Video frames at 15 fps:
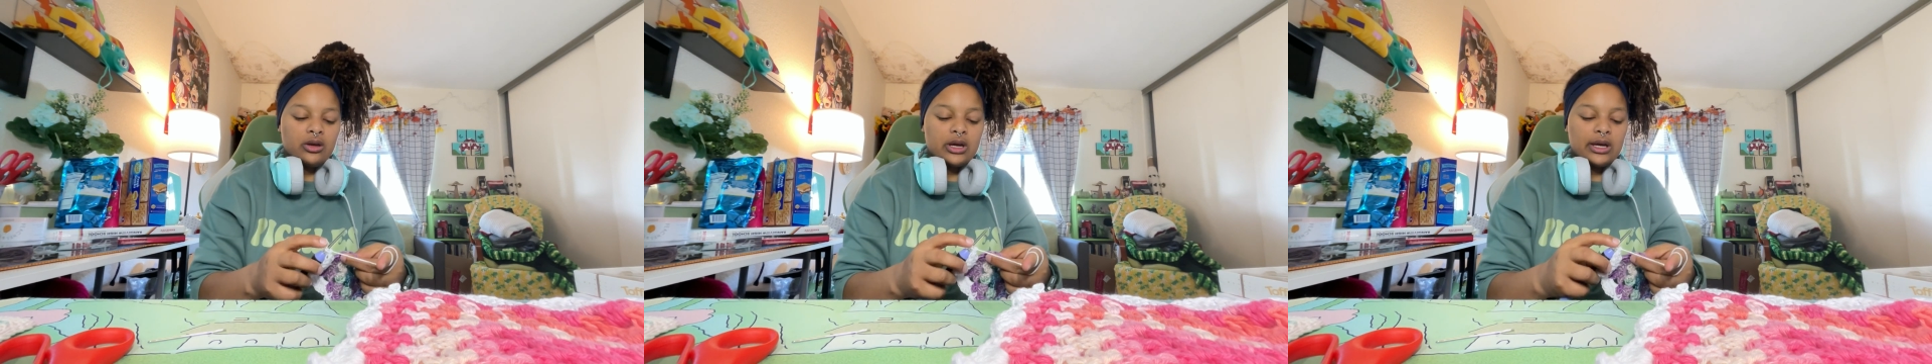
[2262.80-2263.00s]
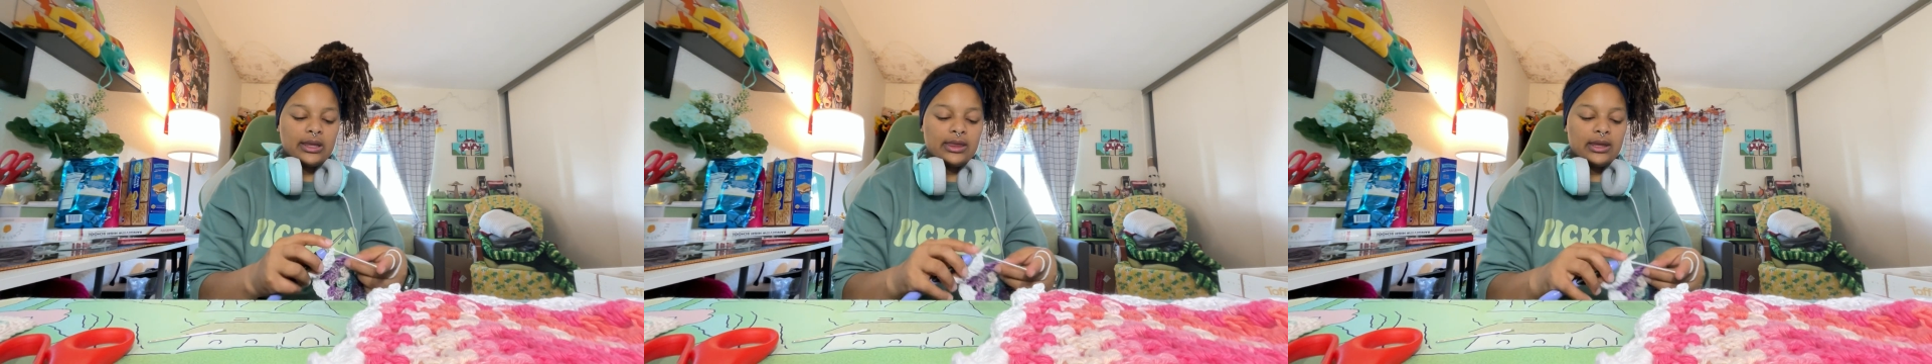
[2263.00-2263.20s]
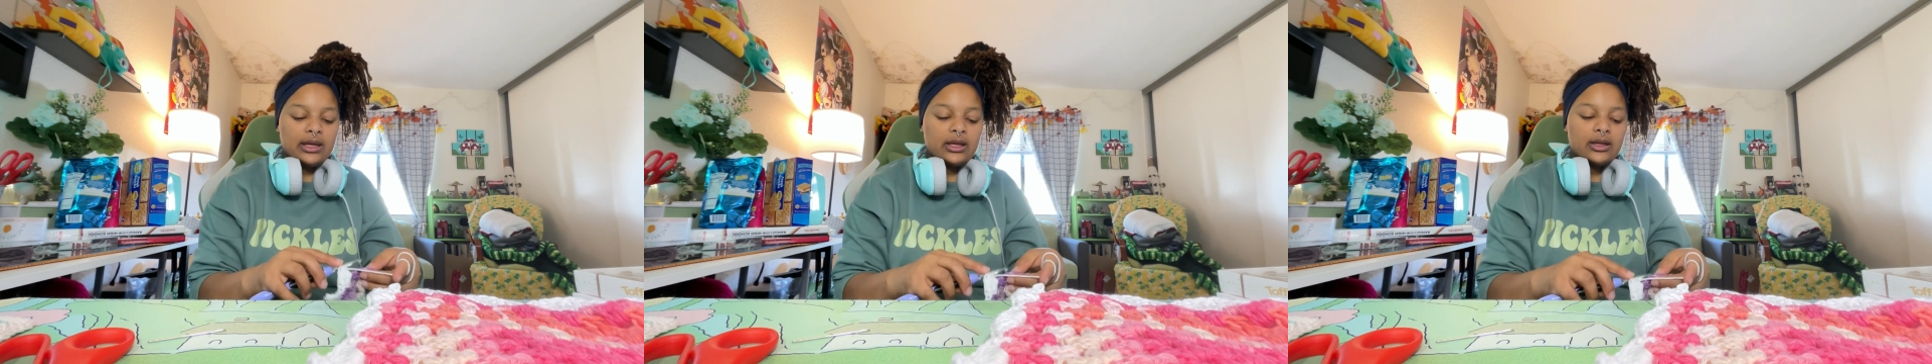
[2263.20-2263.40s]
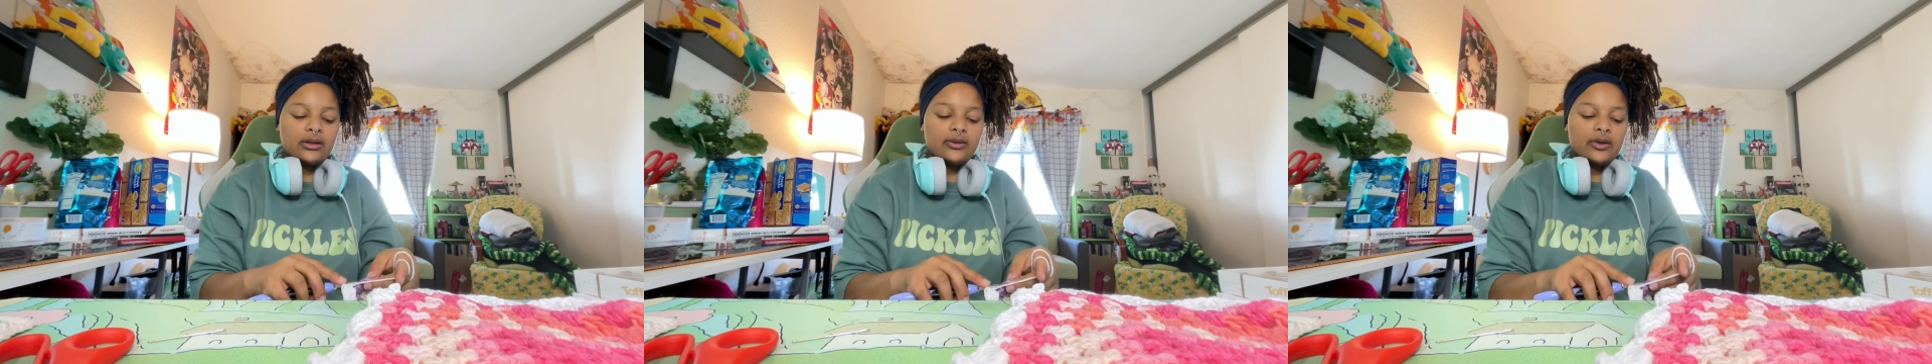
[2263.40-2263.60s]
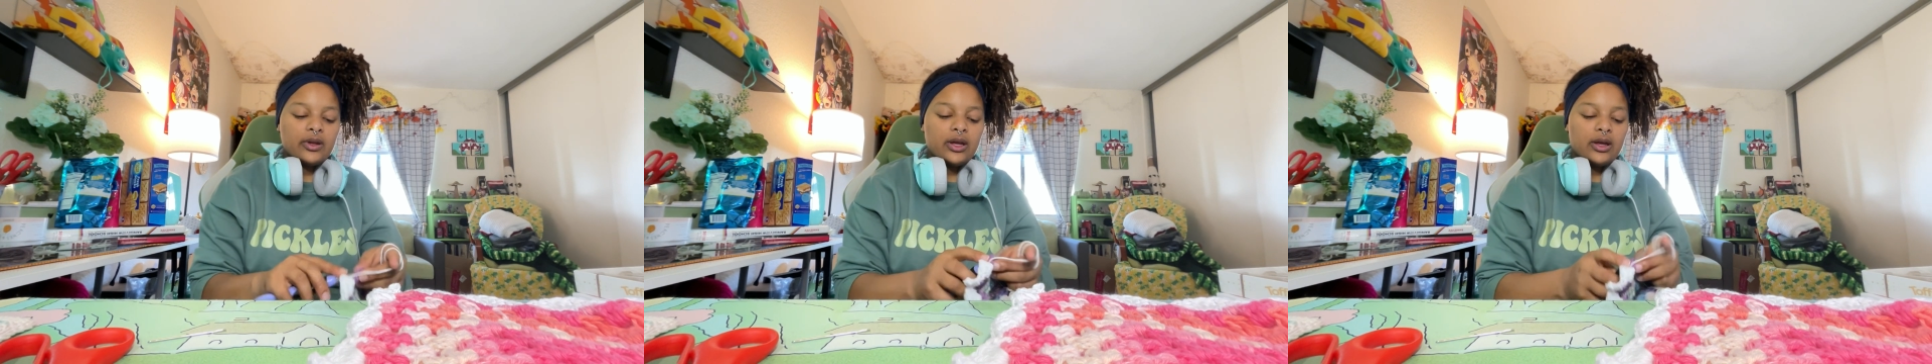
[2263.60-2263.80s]
I think
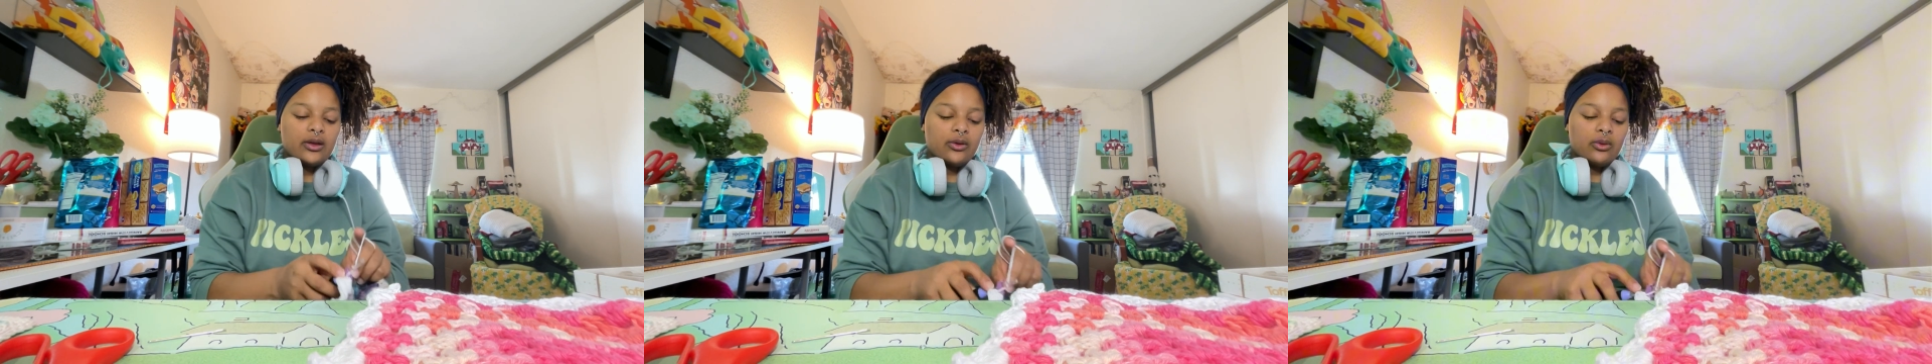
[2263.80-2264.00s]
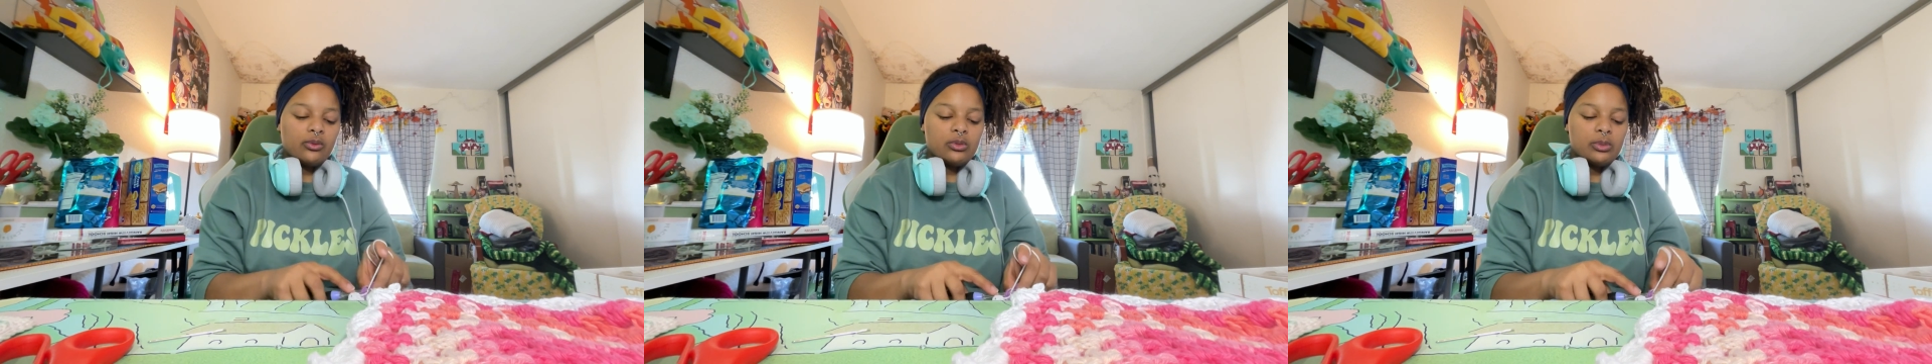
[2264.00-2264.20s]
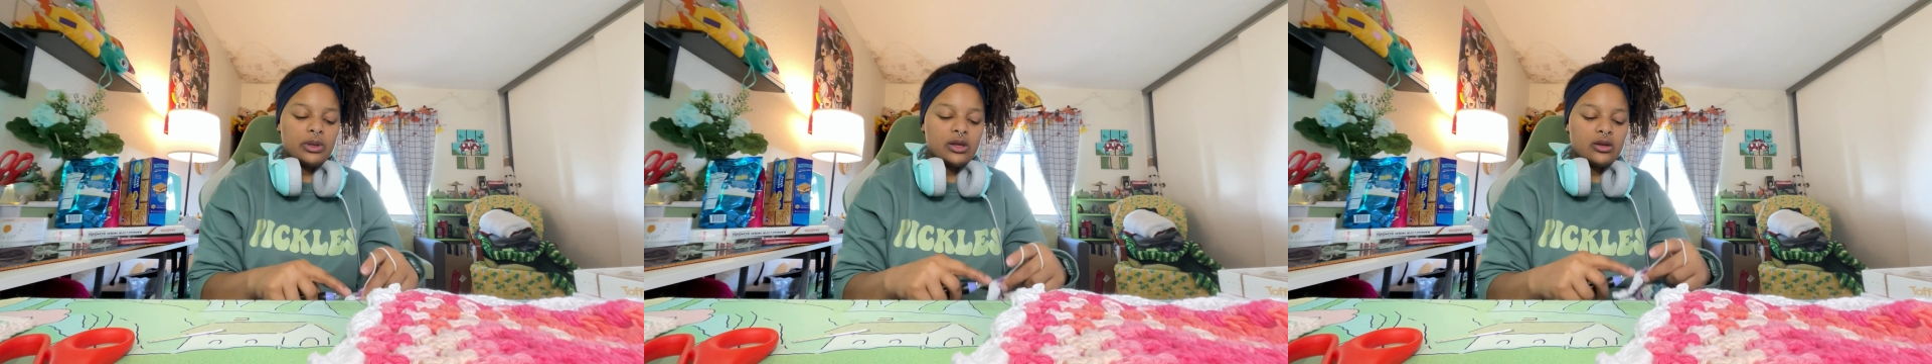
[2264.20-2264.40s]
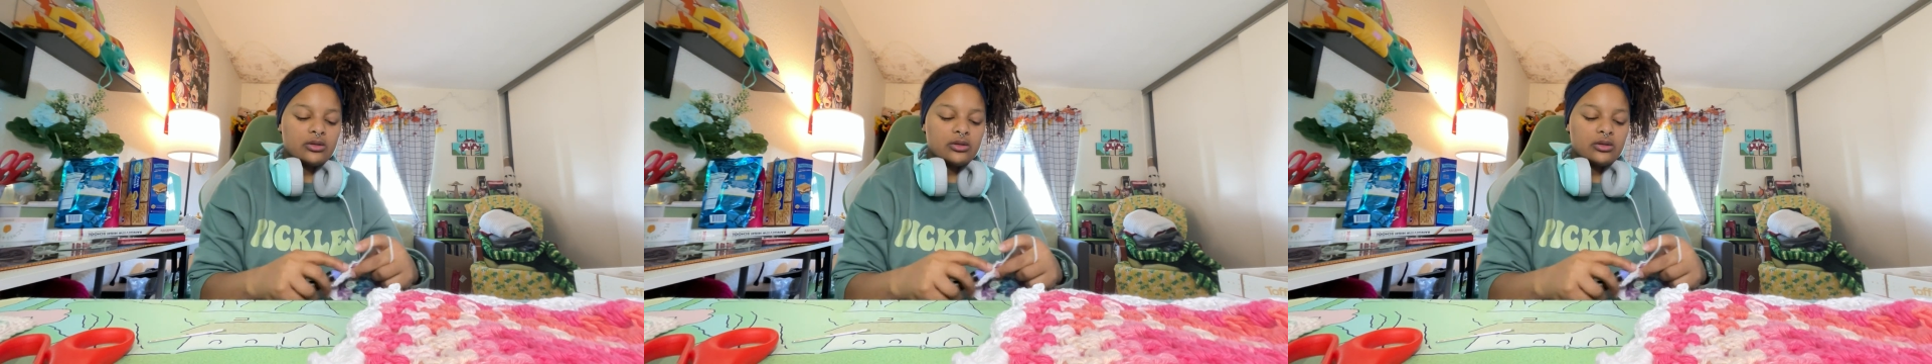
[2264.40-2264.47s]
today will be the